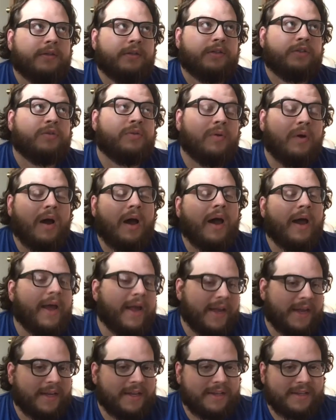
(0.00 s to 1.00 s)

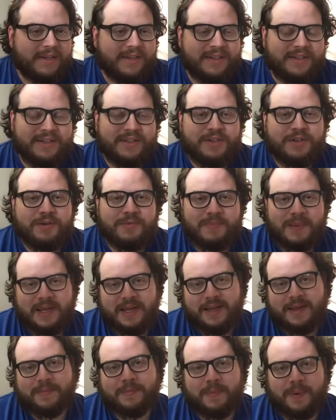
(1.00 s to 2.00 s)
trying to
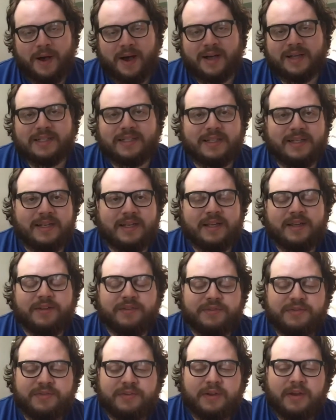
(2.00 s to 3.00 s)
be
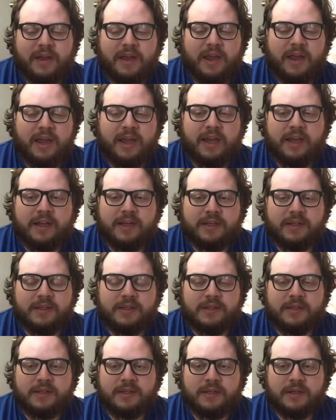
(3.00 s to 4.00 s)
positive
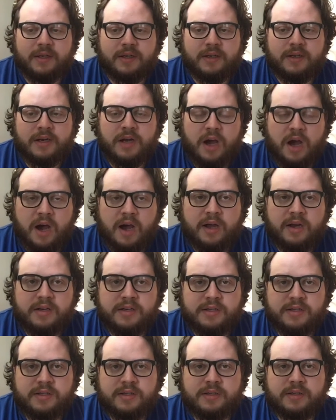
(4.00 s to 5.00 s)
and
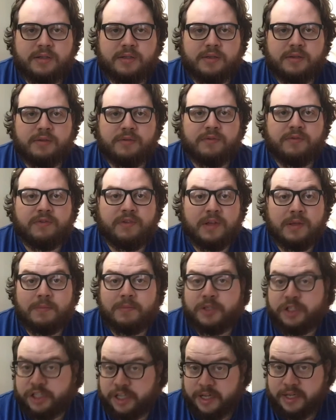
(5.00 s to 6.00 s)
not flip
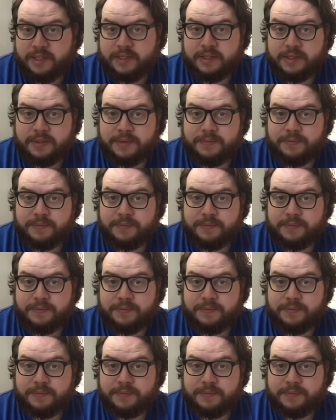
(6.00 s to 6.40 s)
shit.